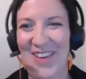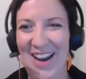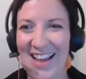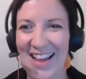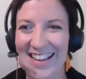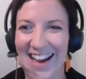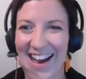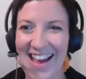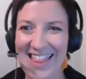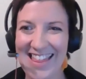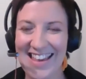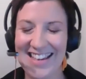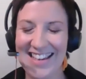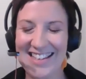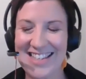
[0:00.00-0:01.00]
But I, I
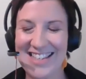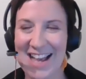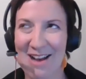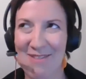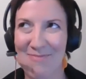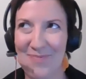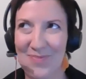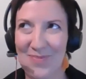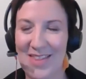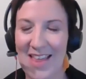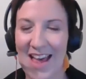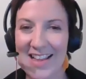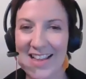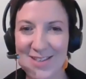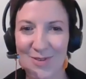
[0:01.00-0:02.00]
think it's um
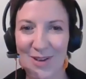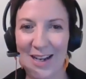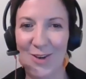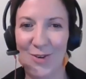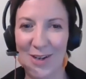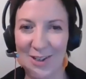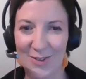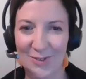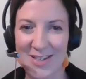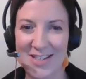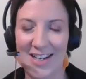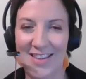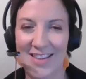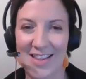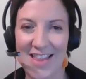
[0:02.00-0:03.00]
that's really critical,
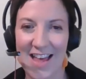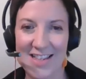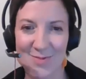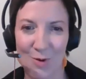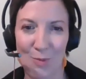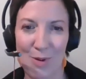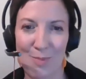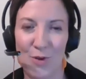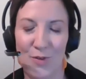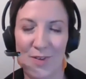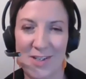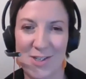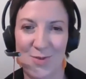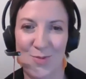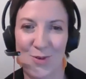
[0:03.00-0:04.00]
isn't it? That that's what we're
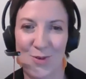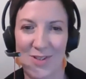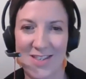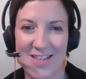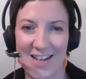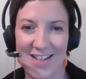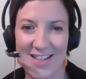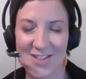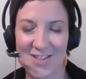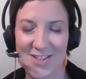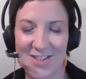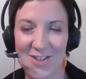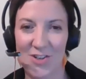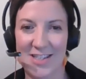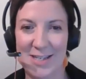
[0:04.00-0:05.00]
moving towards, that it's
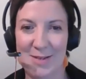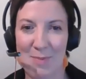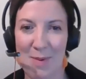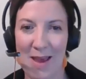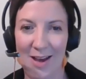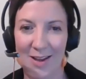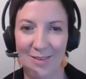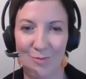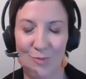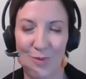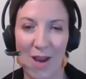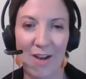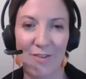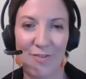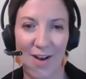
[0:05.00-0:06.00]
not just about
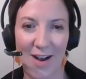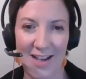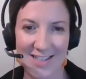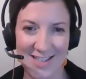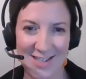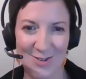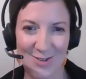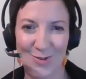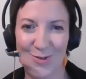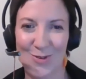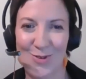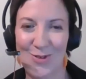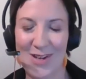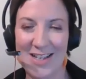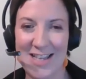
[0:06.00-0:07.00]
advice,
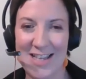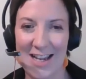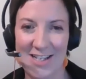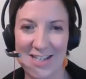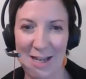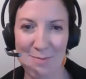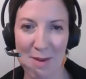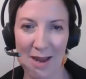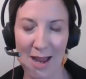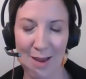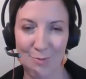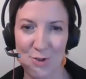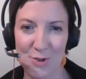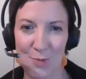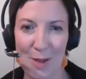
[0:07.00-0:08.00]
or it's actually
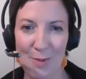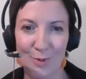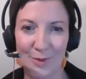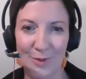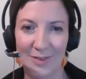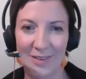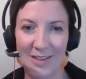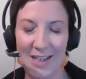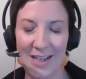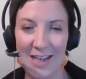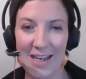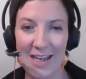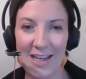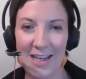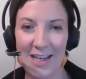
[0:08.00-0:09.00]
about Aboriginal people,
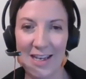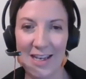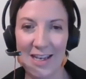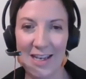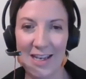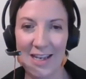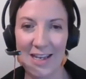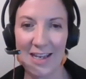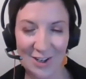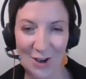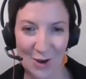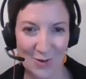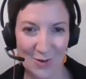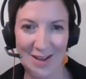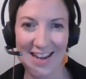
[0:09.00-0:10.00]
you know,
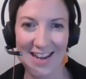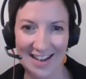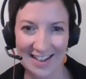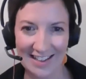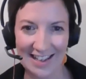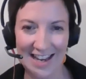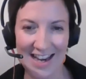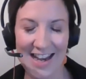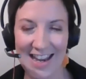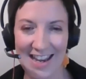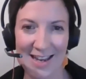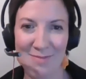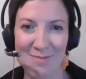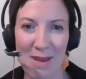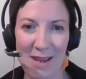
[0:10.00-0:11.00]
undergoing and
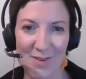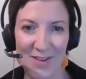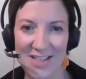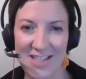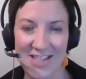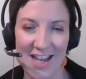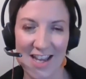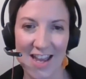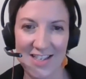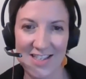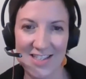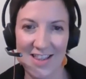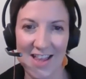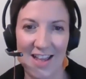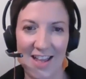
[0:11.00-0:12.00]
leading and being
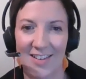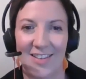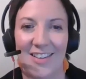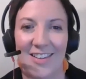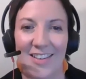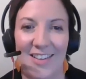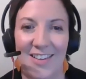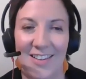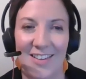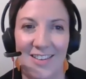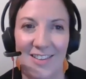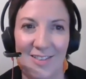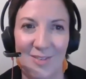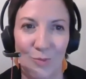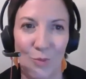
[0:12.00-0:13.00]
investigators in that
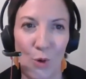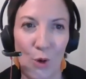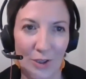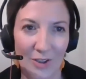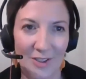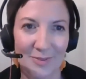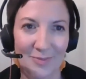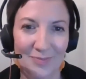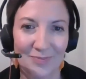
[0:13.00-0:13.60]
work.